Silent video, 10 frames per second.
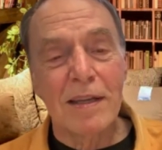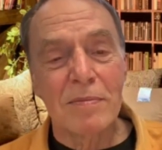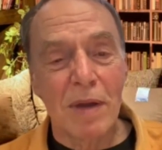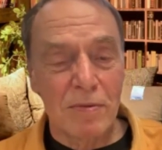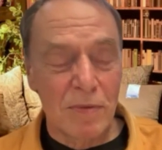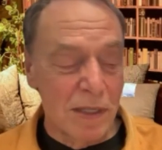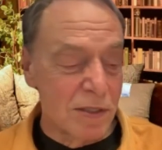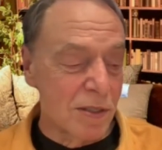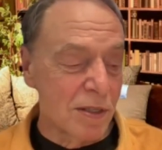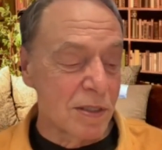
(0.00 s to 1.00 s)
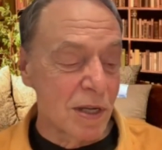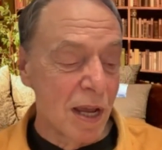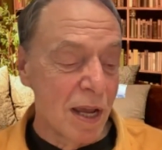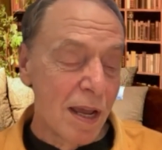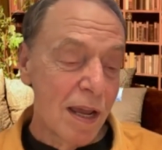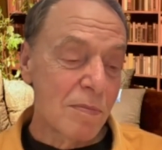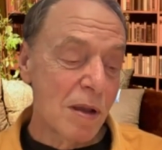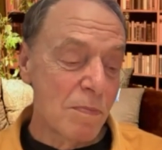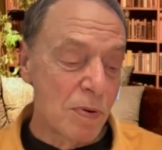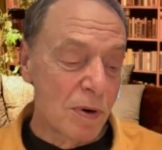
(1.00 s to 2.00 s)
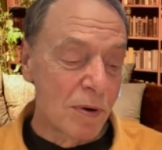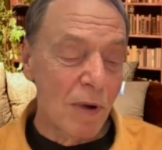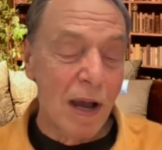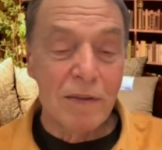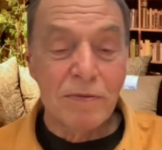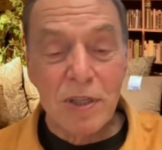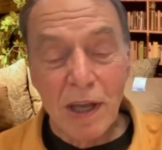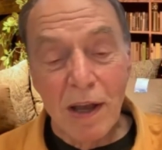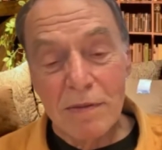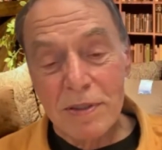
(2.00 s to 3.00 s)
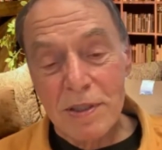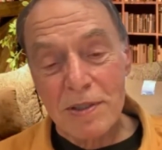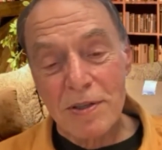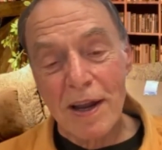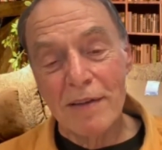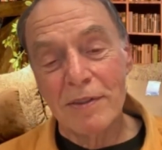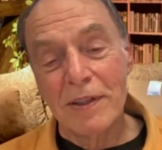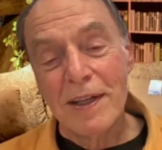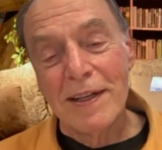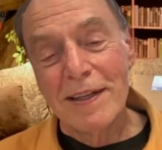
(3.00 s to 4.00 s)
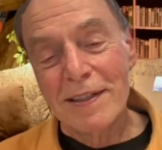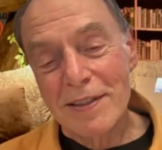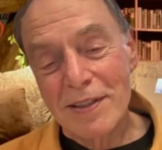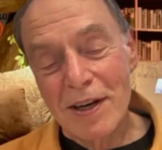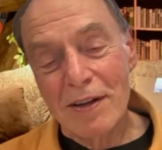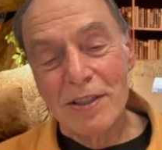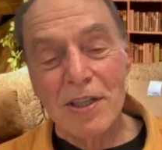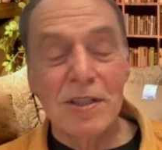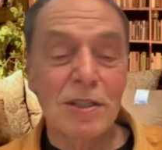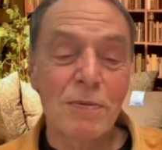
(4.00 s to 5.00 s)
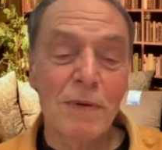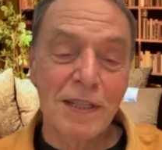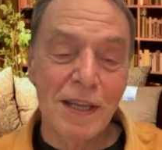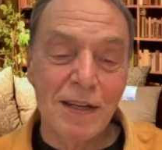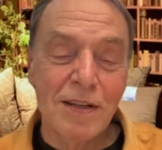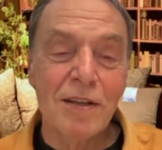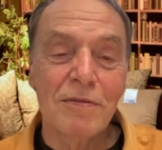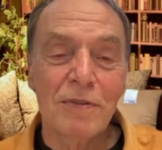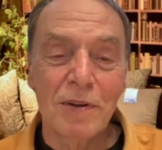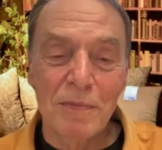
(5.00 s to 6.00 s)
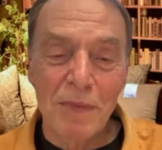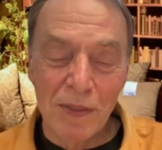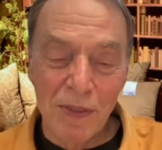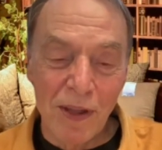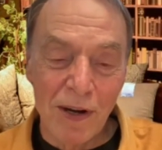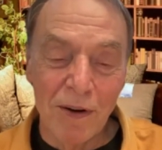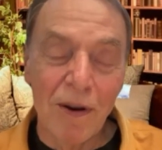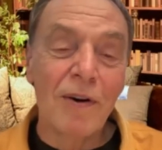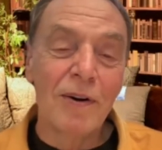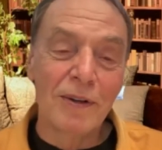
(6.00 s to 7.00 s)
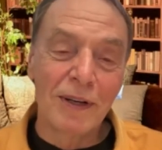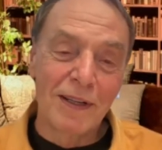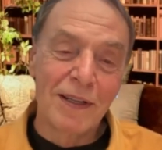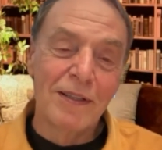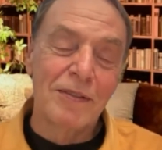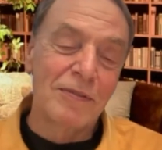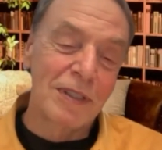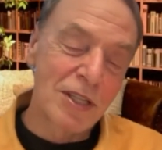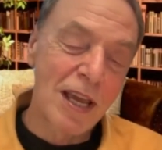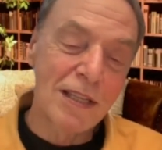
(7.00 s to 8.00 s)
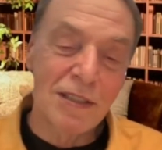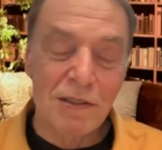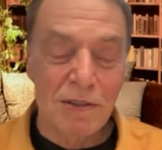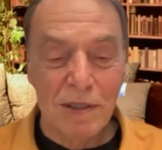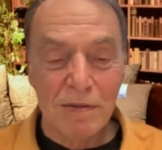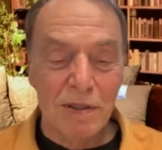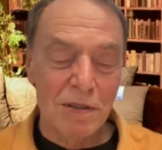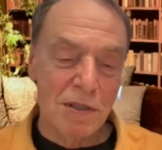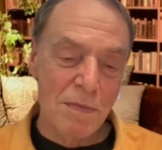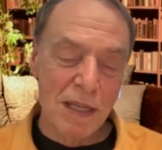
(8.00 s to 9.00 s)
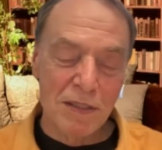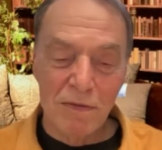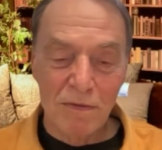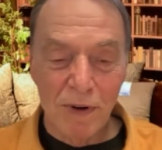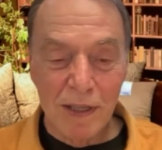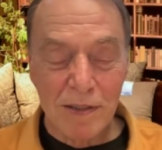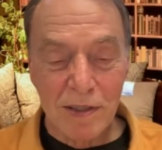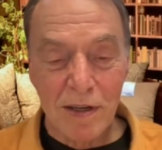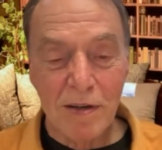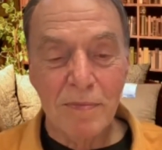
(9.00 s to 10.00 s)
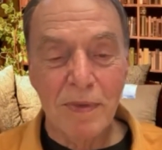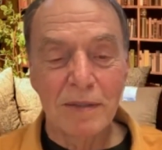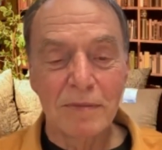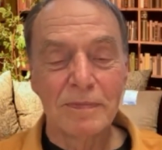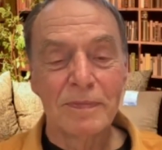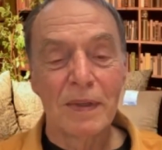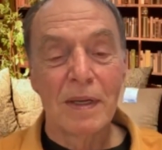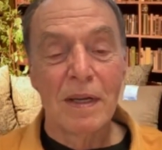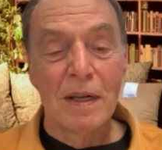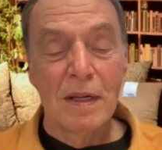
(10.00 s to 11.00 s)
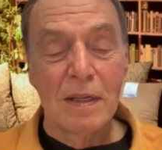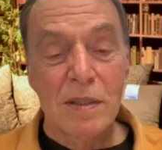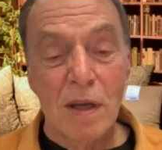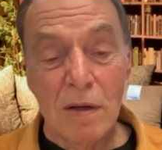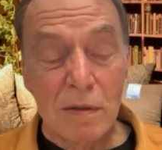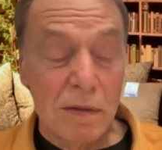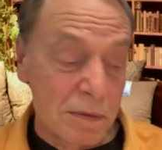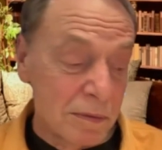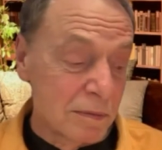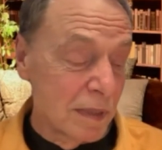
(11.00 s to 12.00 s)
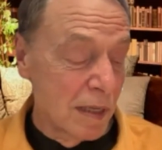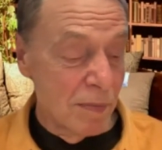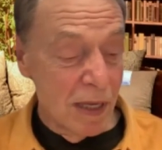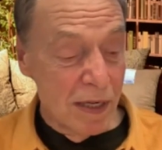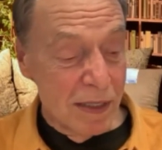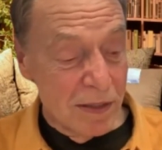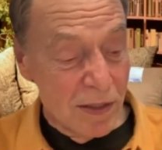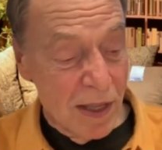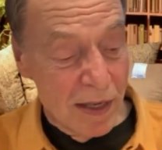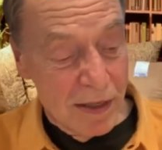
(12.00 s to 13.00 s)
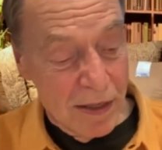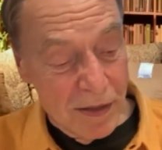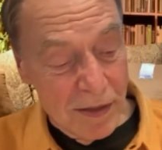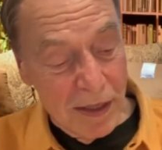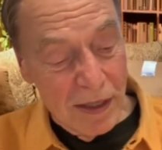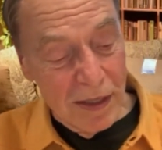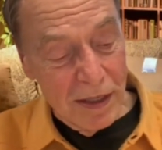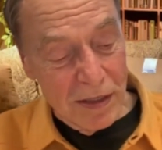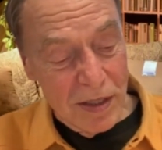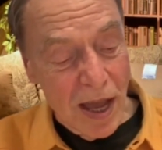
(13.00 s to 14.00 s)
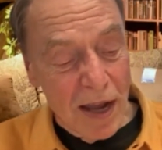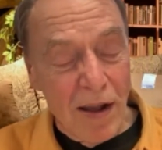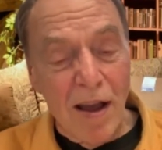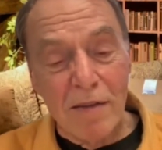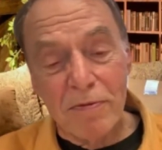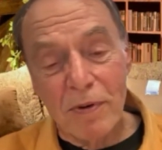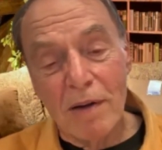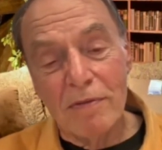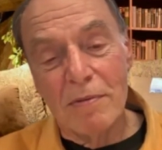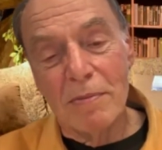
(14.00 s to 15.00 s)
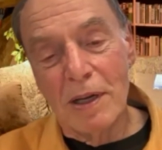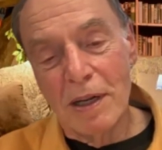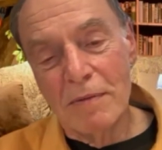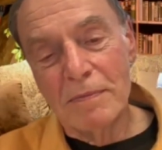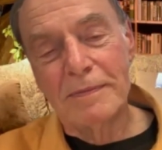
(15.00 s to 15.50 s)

and my research. And my poor wife, she loves to travel. And, she just went to India for a month on her own. Well, she met some friends there, but so, I mean, it's not a life for everybody.